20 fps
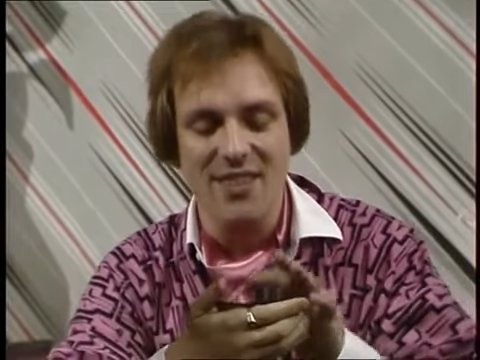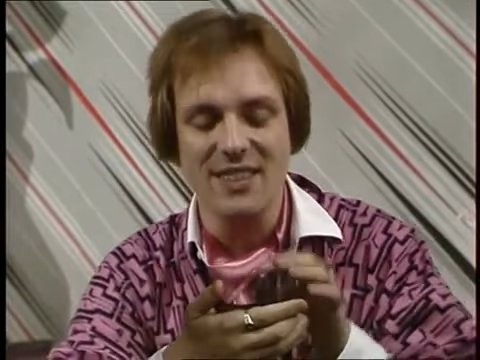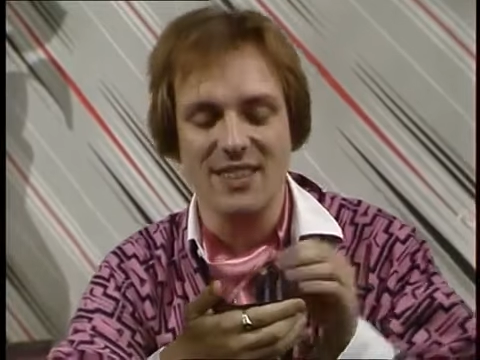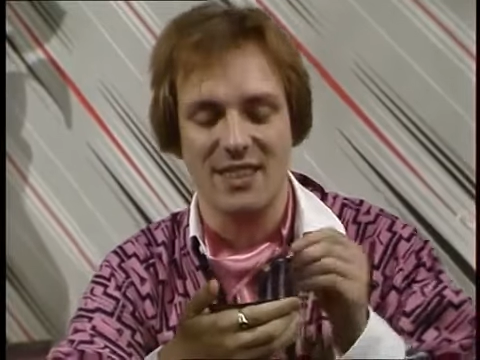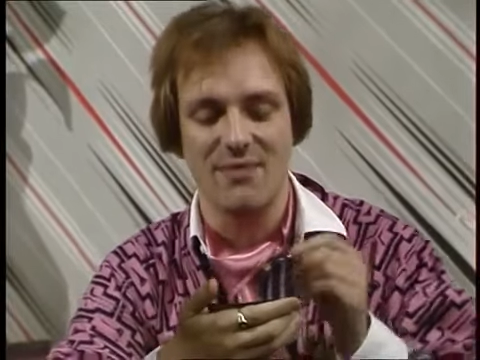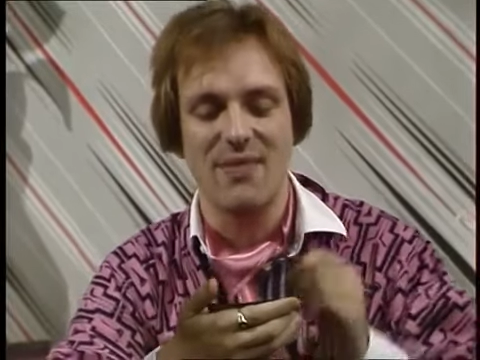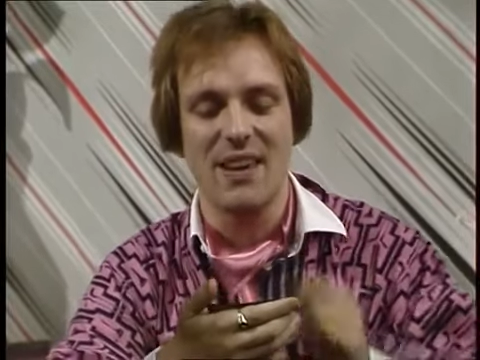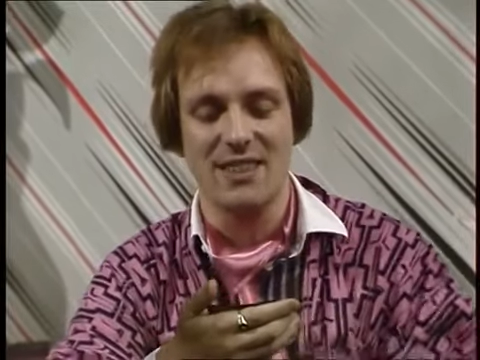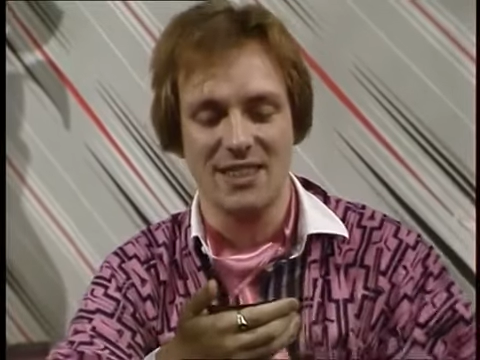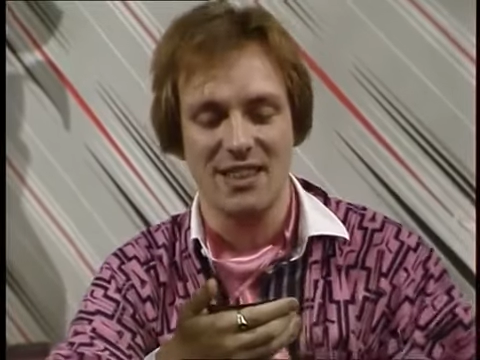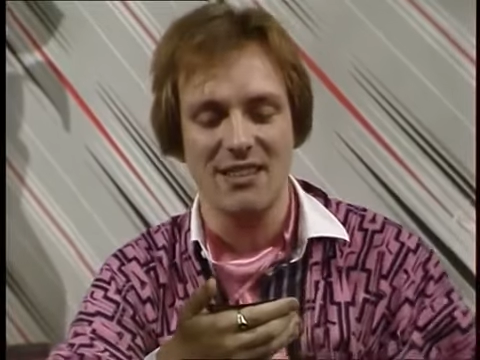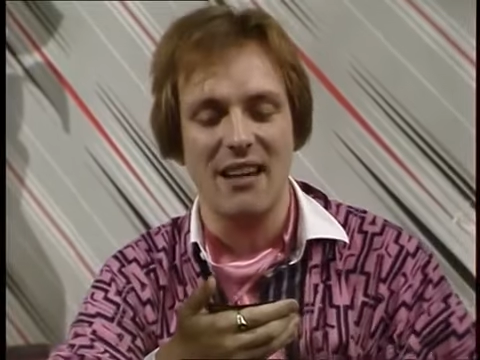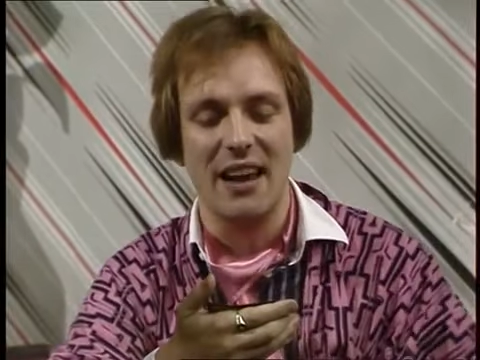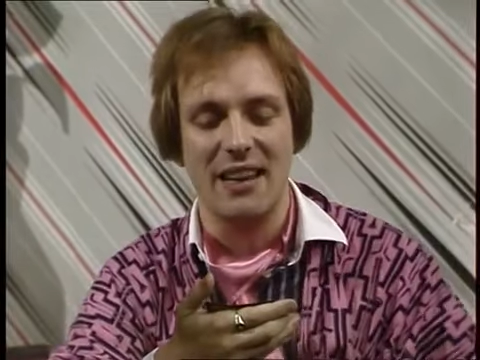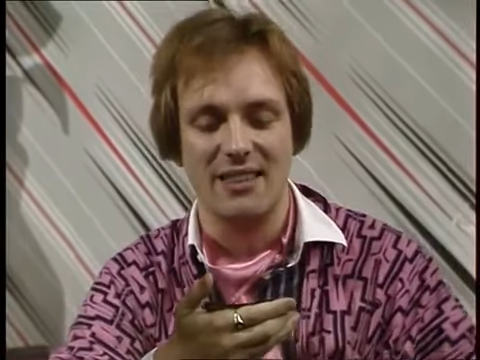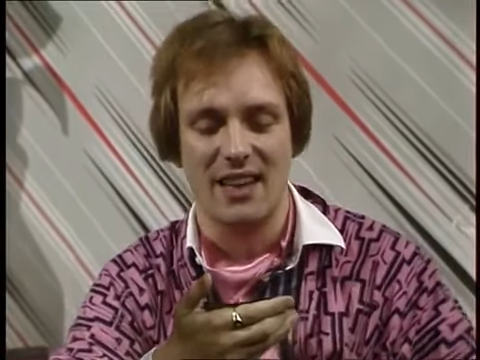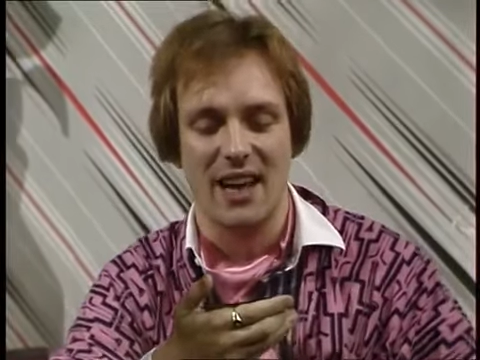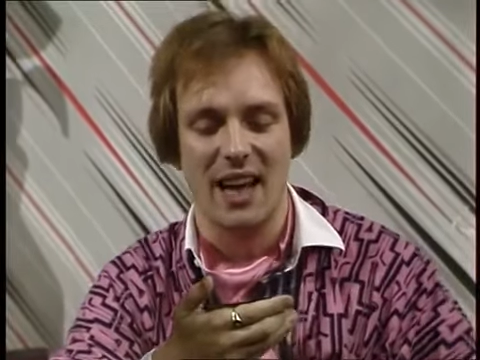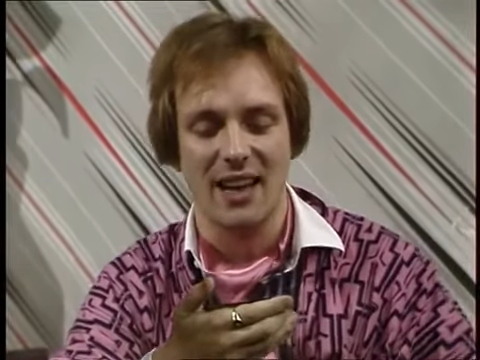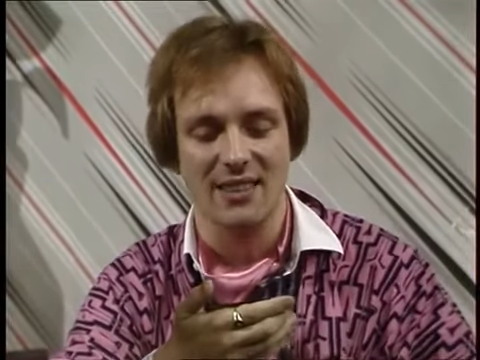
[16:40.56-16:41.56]
this is a bit too
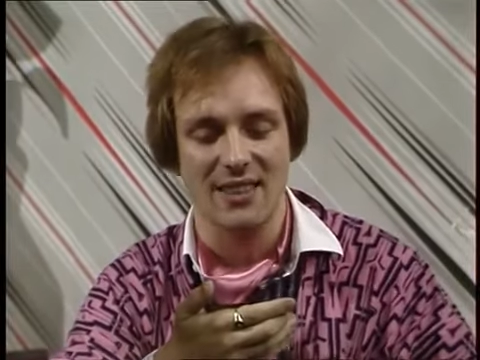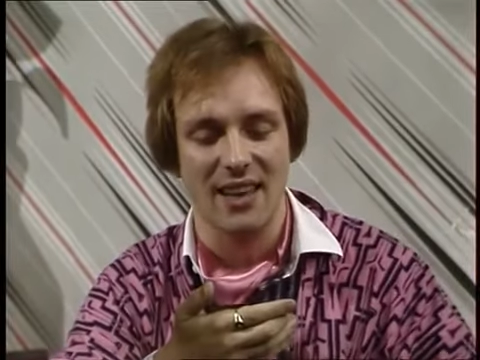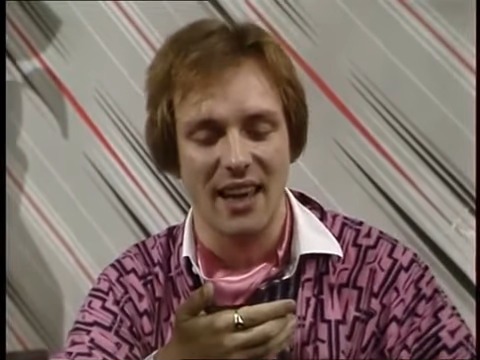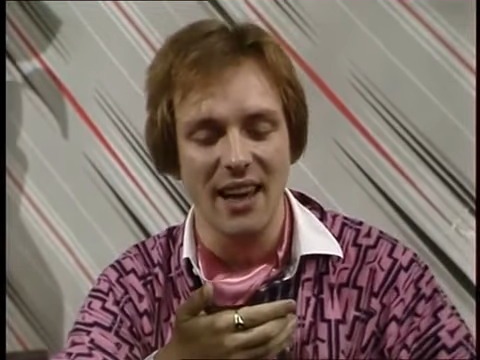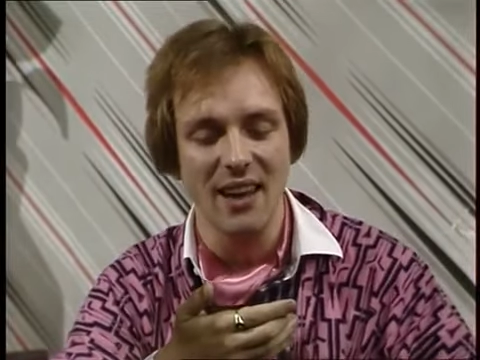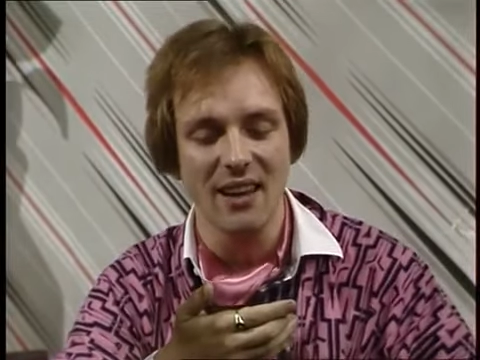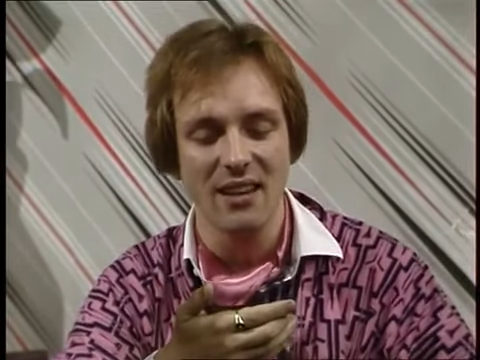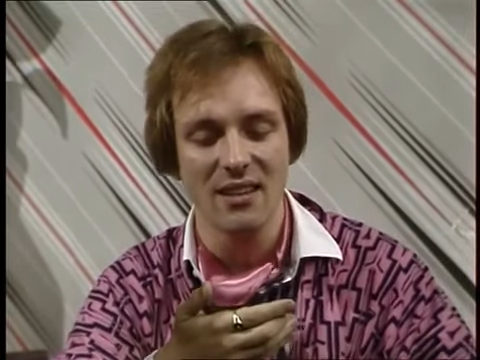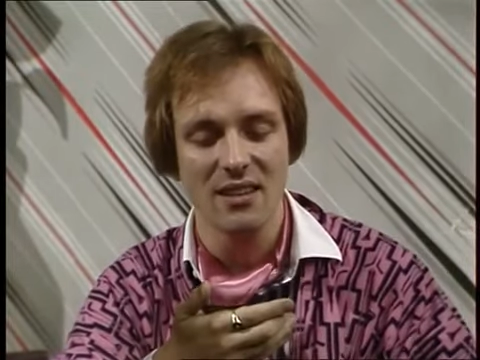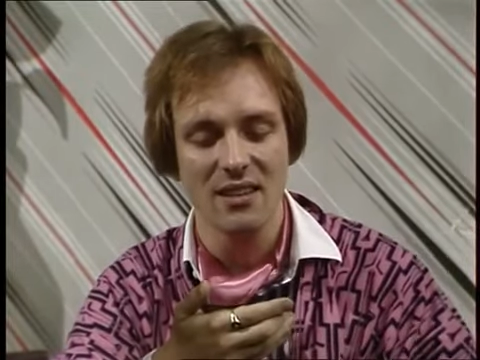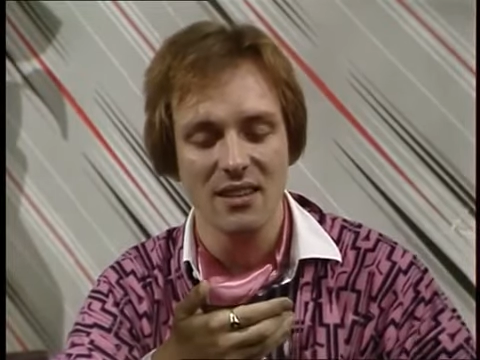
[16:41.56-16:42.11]
easy, actually.